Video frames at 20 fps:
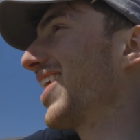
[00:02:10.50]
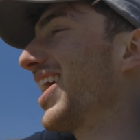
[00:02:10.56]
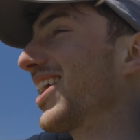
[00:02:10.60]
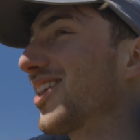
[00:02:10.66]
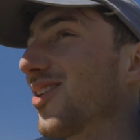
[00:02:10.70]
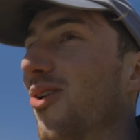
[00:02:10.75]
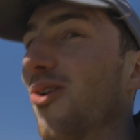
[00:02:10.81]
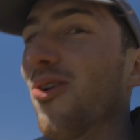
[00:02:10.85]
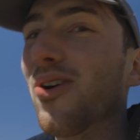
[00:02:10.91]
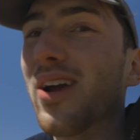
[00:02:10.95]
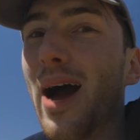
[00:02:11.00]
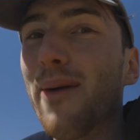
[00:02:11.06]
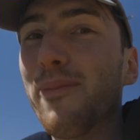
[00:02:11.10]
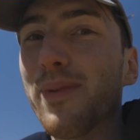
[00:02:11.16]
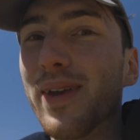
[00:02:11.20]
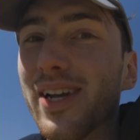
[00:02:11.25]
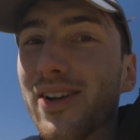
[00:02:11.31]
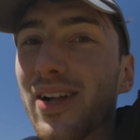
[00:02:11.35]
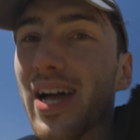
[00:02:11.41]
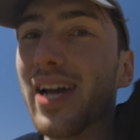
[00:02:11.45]
Glencoe,
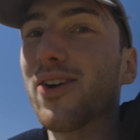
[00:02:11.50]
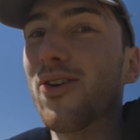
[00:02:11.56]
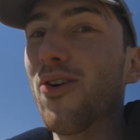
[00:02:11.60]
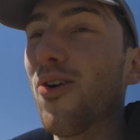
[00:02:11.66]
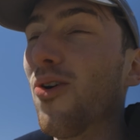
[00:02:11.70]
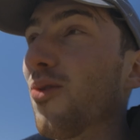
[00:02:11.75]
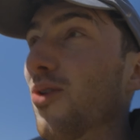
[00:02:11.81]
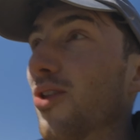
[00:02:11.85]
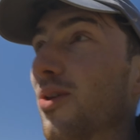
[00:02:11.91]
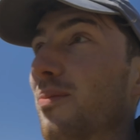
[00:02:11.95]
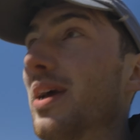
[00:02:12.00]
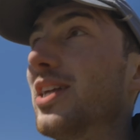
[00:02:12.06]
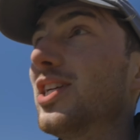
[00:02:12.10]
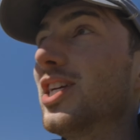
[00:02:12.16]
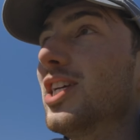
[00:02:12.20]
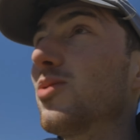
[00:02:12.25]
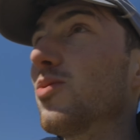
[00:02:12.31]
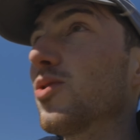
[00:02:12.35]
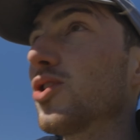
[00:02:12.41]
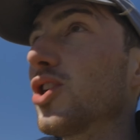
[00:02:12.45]
camping in Glencoe where the
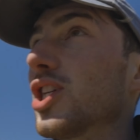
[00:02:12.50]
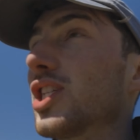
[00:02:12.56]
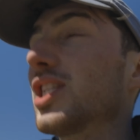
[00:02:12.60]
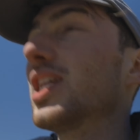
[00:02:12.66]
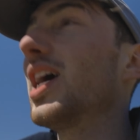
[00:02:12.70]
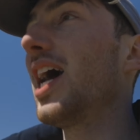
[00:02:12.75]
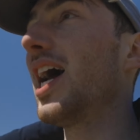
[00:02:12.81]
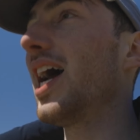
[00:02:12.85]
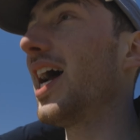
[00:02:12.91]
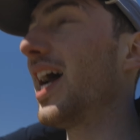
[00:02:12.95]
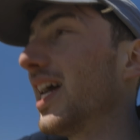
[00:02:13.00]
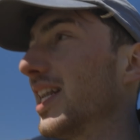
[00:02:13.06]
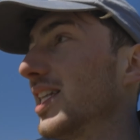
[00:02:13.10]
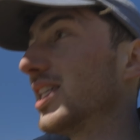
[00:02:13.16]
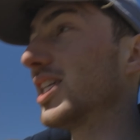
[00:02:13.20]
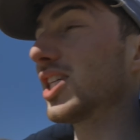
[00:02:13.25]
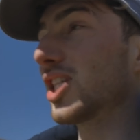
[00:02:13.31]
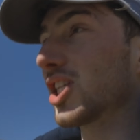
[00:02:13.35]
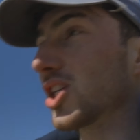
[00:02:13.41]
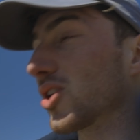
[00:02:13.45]
midges were just
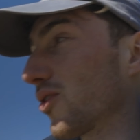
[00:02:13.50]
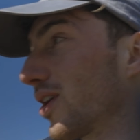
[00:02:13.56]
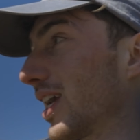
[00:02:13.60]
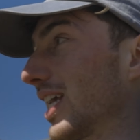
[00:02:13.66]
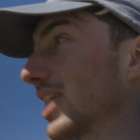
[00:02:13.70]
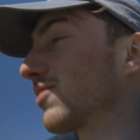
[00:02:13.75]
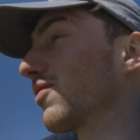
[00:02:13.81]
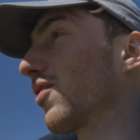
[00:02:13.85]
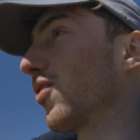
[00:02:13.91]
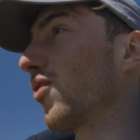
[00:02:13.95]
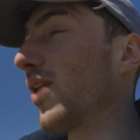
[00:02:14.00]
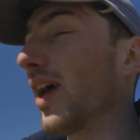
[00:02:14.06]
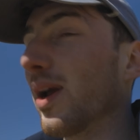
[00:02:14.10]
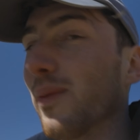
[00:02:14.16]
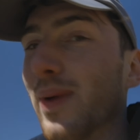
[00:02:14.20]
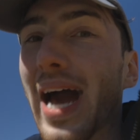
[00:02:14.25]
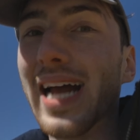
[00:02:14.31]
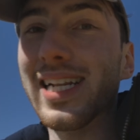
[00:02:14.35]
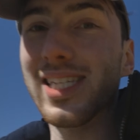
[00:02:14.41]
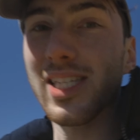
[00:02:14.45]
disgraceful. Like
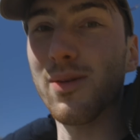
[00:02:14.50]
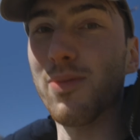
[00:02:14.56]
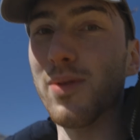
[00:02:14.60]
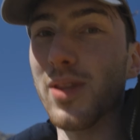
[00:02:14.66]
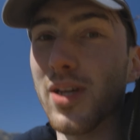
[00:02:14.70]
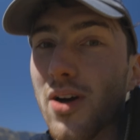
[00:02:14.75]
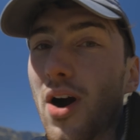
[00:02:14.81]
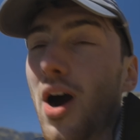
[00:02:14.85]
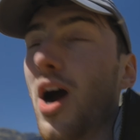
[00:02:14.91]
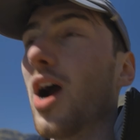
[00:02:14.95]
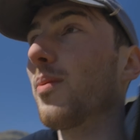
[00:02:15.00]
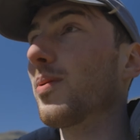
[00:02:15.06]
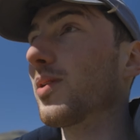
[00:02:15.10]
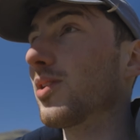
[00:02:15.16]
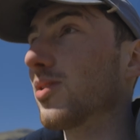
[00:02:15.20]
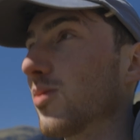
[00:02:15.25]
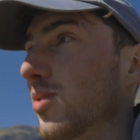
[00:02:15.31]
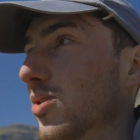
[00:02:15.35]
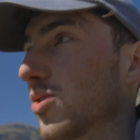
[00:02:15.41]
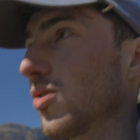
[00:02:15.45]
we had to sleep in the car
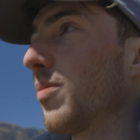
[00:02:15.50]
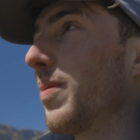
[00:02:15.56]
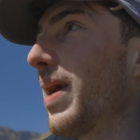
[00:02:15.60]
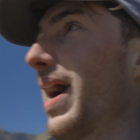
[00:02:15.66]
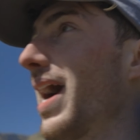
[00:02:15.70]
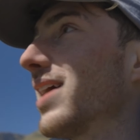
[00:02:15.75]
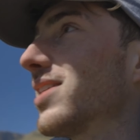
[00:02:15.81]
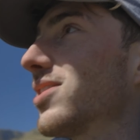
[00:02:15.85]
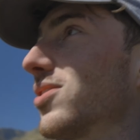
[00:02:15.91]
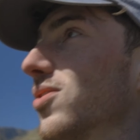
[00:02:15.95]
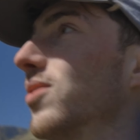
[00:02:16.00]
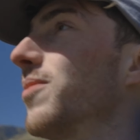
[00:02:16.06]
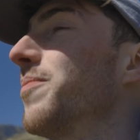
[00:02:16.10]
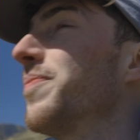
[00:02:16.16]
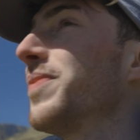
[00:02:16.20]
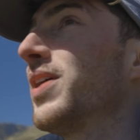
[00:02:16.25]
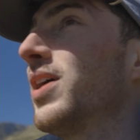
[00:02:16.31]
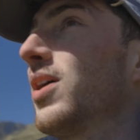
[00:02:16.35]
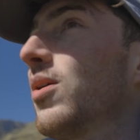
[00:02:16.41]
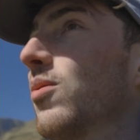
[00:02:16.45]
because they were so bad. So
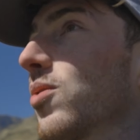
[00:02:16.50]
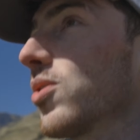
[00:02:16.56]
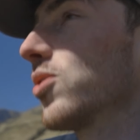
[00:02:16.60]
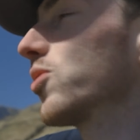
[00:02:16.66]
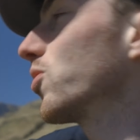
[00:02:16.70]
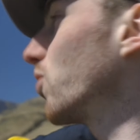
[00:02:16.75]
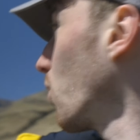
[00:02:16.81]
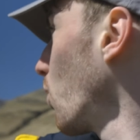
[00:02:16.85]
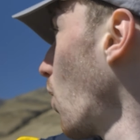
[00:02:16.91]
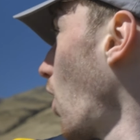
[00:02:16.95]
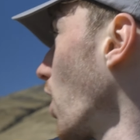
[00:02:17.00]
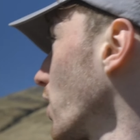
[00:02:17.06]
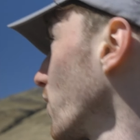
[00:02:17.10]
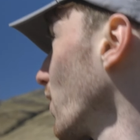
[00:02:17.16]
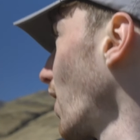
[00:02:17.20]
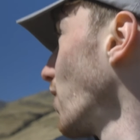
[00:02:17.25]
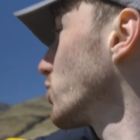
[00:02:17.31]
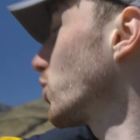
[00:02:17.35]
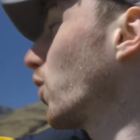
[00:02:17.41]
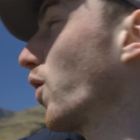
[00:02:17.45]
we're gonna go walk
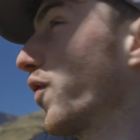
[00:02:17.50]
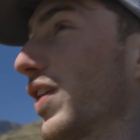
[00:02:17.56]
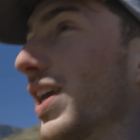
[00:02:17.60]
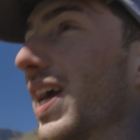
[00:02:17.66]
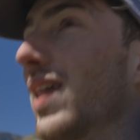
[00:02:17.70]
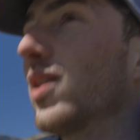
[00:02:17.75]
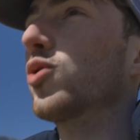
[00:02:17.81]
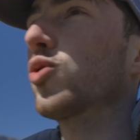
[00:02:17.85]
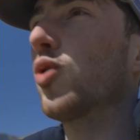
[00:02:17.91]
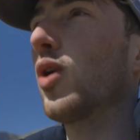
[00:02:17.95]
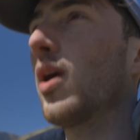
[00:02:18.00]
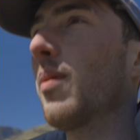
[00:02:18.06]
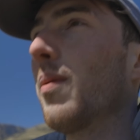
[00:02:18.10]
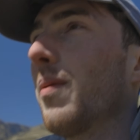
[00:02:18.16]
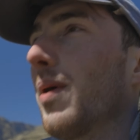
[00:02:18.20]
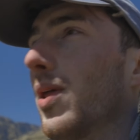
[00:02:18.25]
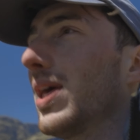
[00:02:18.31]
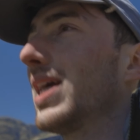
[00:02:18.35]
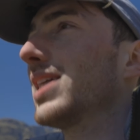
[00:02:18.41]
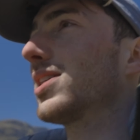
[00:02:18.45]
around, hopefully get the drone up a
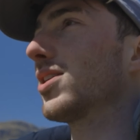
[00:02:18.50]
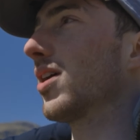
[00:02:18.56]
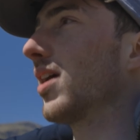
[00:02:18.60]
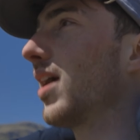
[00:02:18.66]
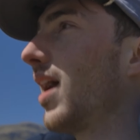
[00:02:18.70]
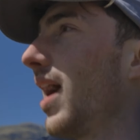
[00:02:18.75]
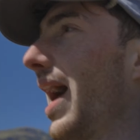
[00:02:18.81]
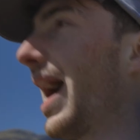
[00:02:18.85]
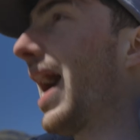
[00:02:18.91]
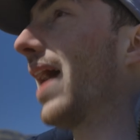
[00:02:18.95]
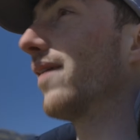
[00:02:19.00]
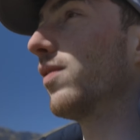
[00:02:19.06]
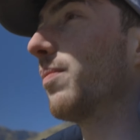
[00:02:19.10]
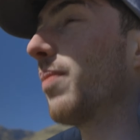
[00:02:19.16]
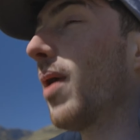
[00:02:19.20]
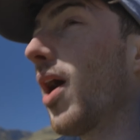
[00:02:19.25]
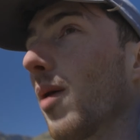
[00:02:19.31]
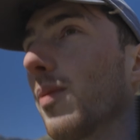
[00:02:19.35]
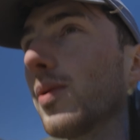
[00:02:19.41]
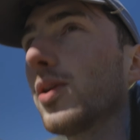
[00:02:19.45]
bit later, have a
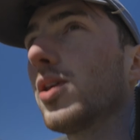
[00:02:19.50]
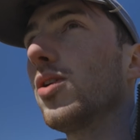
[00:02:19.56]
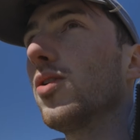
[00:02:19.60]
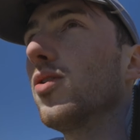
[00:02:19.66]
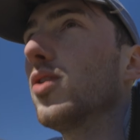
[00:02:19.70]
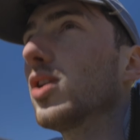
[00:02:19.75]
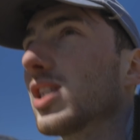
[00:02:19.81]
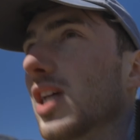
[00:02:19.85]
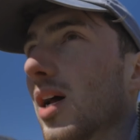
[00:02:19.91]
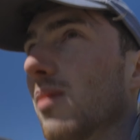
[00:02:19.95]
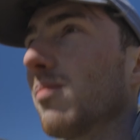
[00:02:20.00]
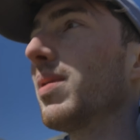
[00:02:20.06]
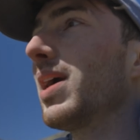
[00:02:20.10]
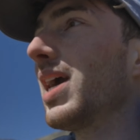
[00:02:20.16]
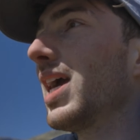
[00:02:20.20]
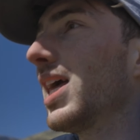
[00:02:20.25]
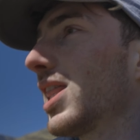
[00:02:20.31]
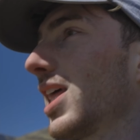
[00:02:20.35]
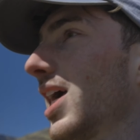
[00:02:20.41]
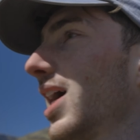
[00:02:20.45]
barbecue,
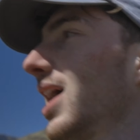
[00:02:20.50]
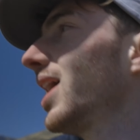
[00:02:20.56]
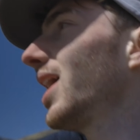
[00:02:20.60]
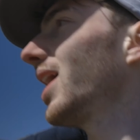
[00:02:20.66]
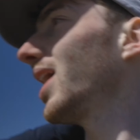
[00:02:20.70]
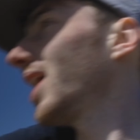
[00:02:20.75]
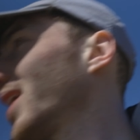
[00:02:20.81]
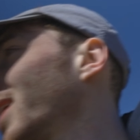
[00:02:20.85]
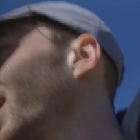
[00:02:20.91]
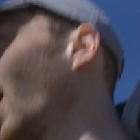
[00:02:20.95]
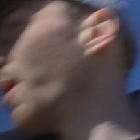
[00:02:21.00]
sunbathe,